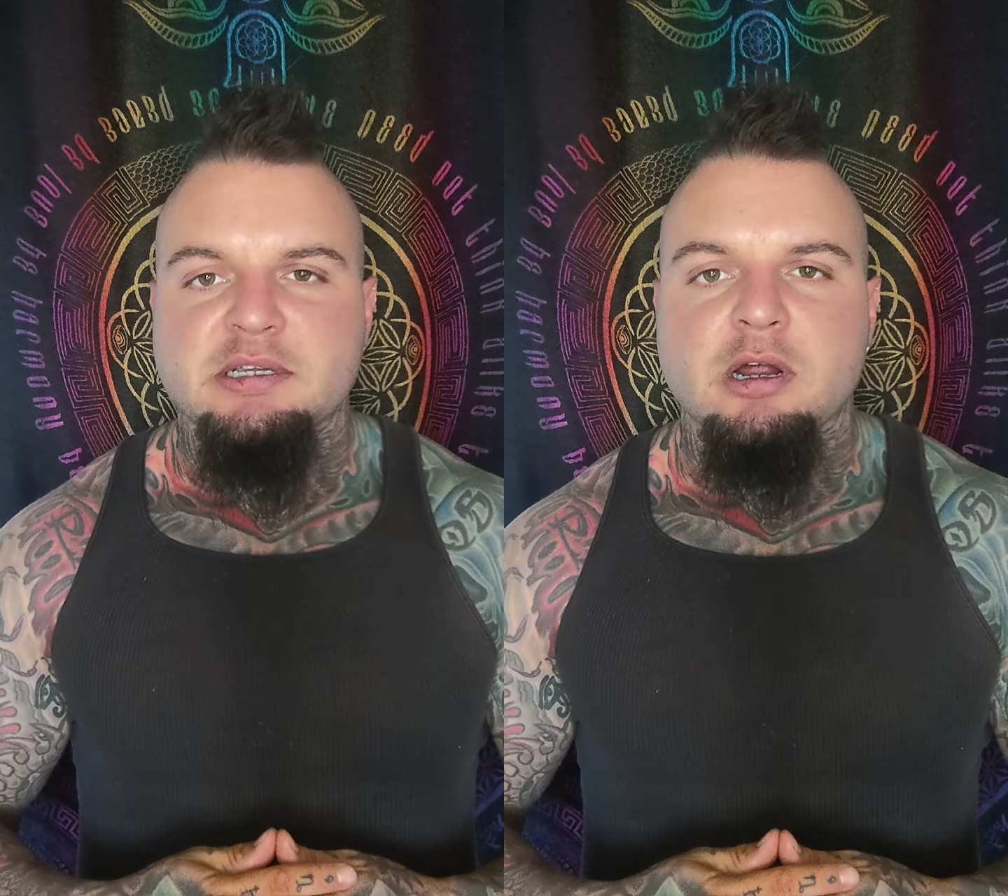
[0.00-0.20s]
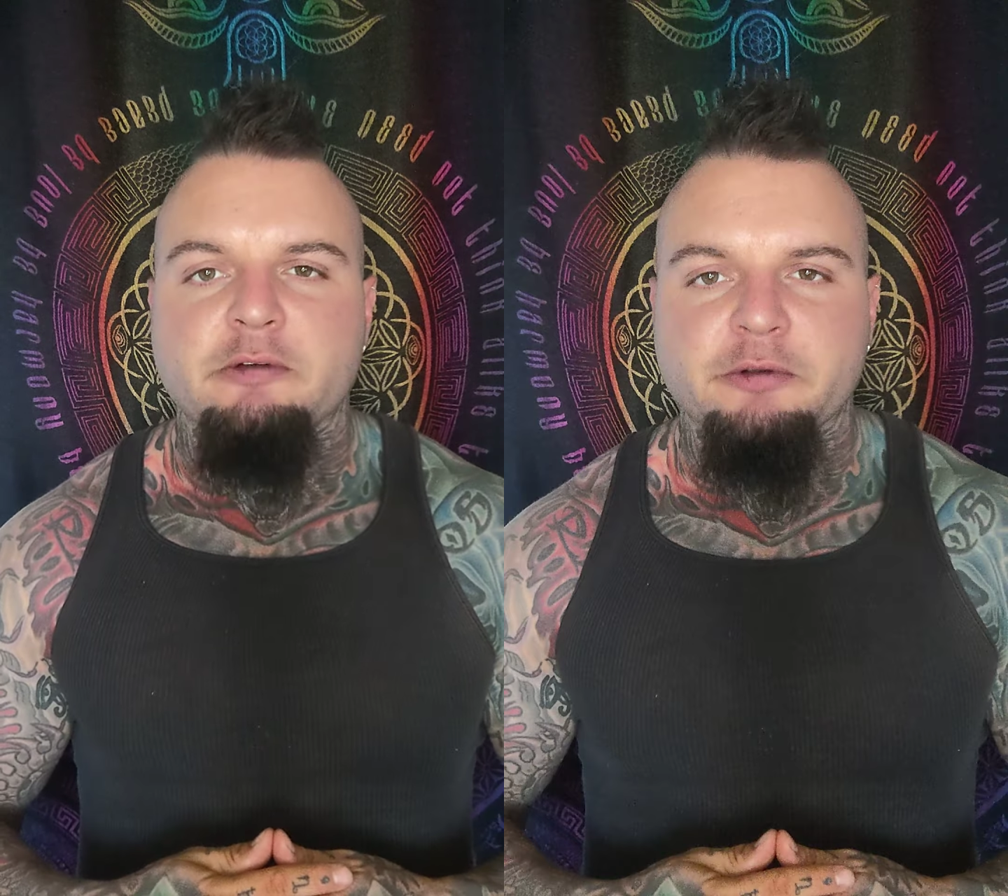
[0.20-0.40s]

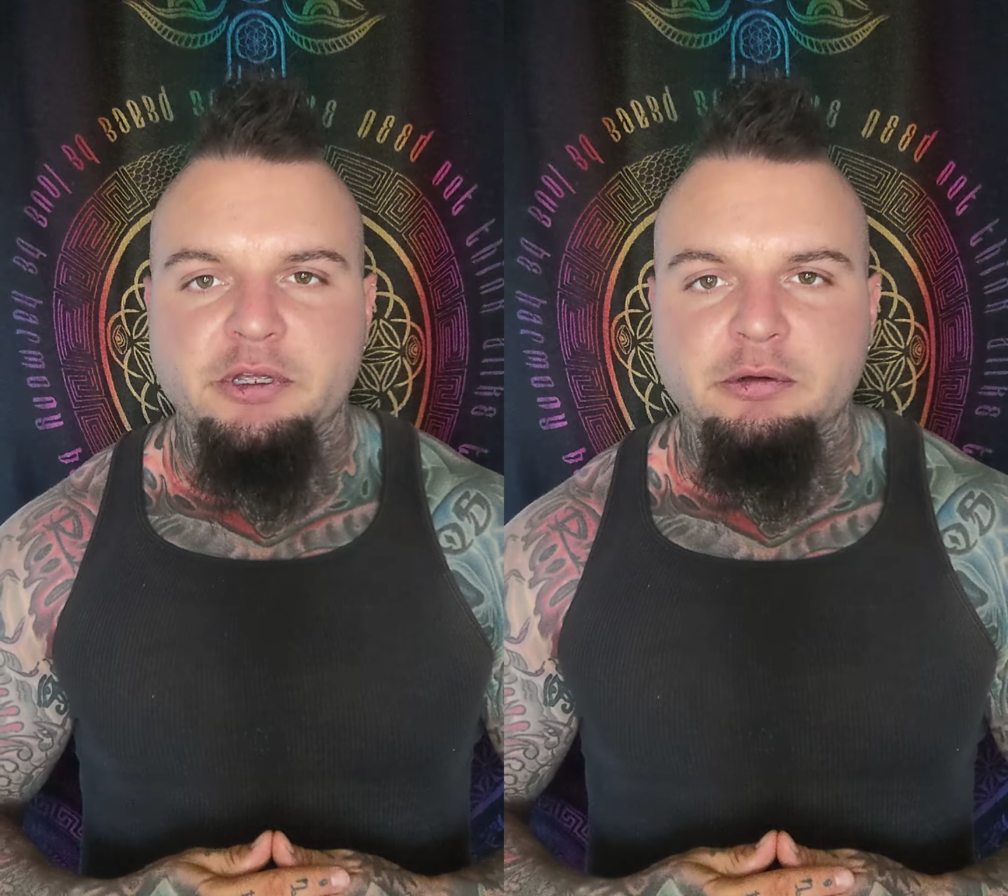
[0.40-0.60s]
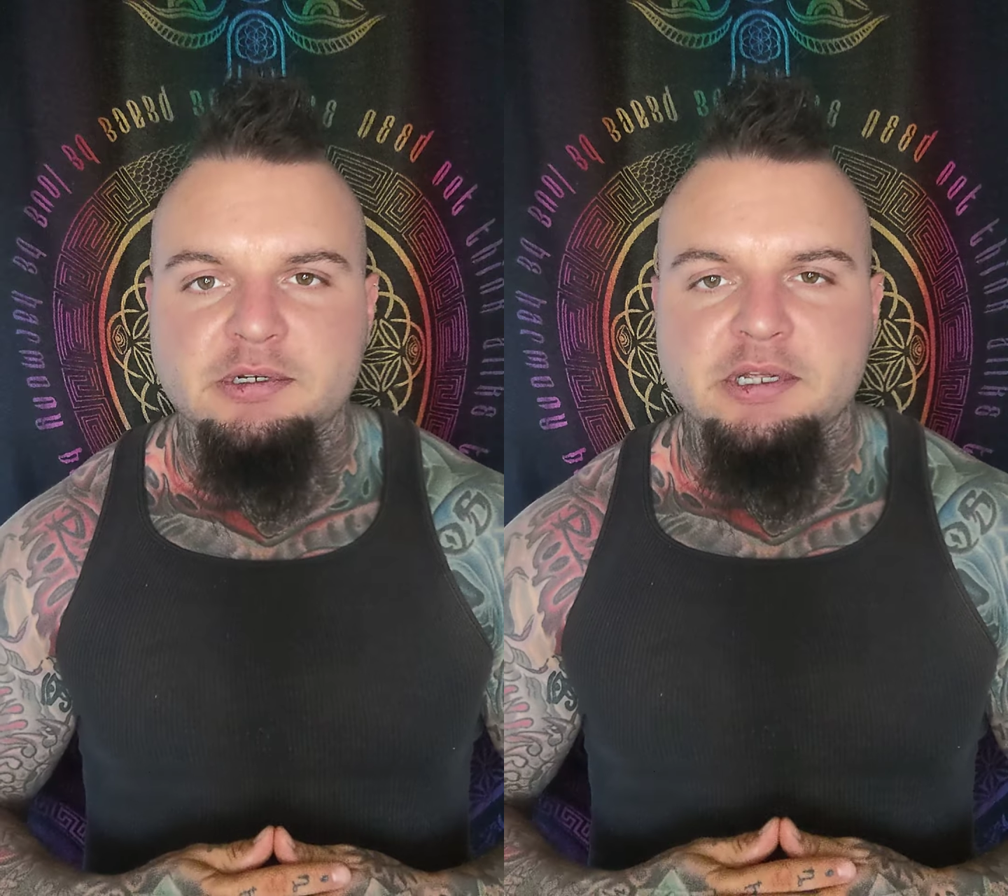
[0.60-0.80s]
can offer
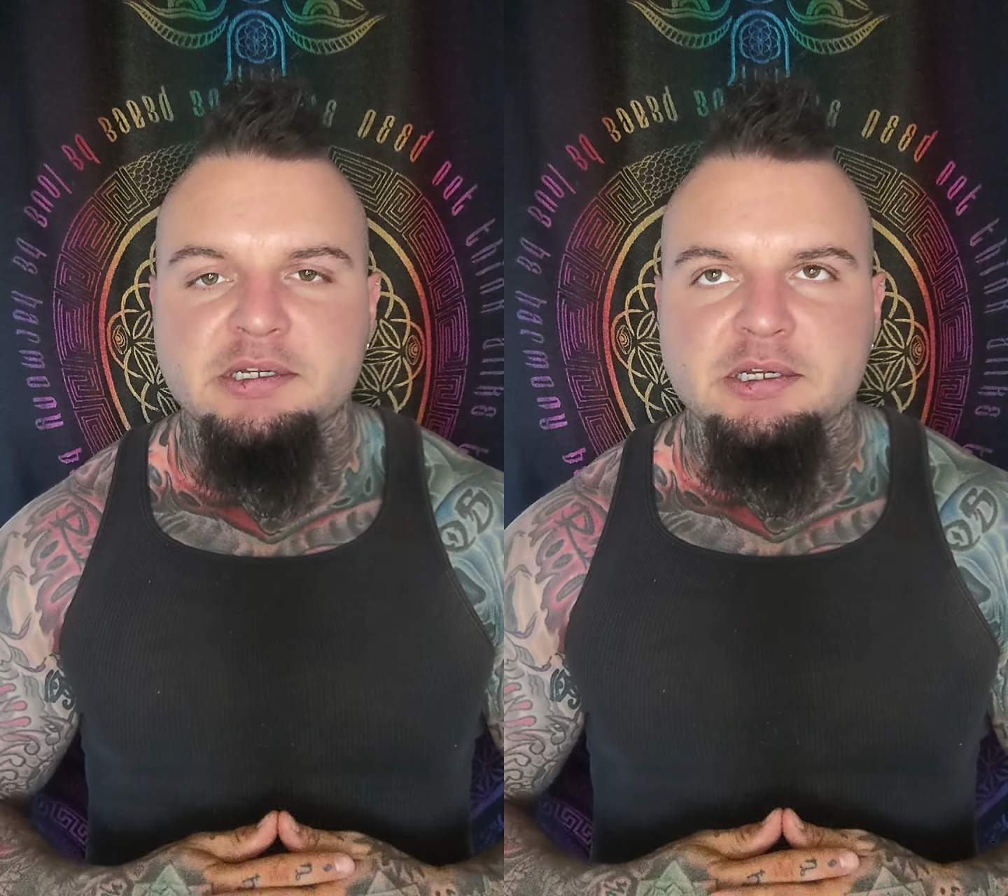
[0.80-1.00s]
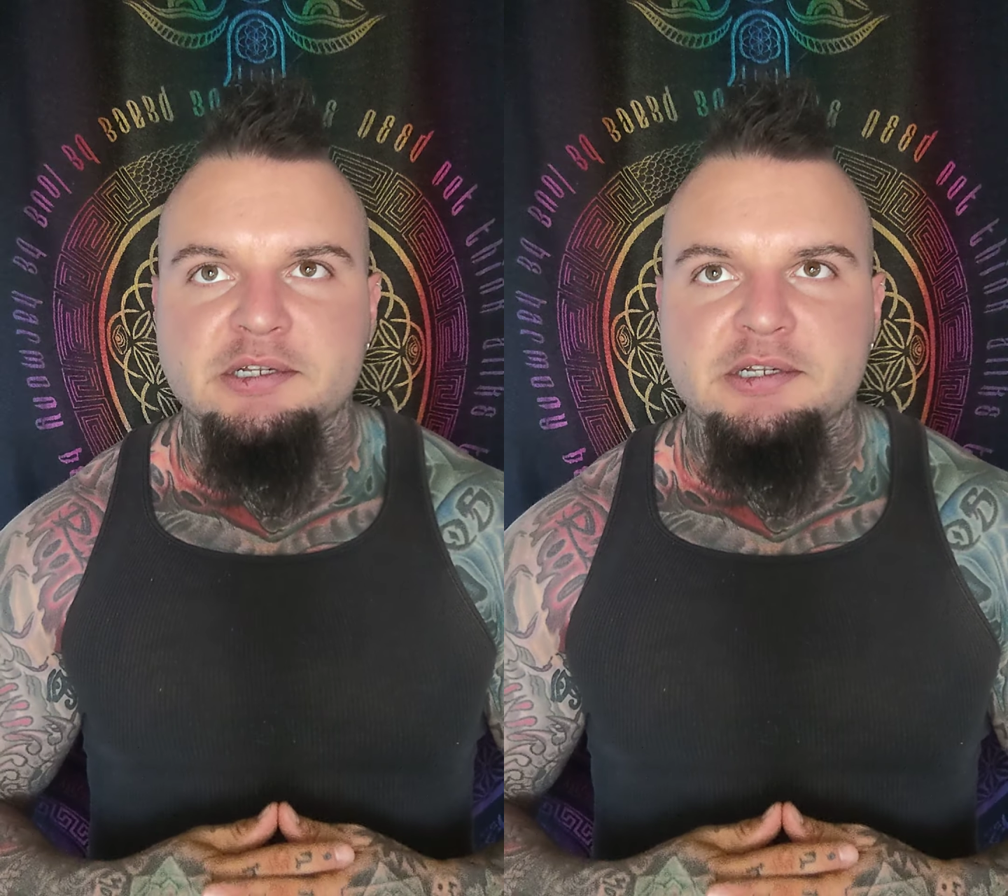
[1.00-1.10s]
you in, in,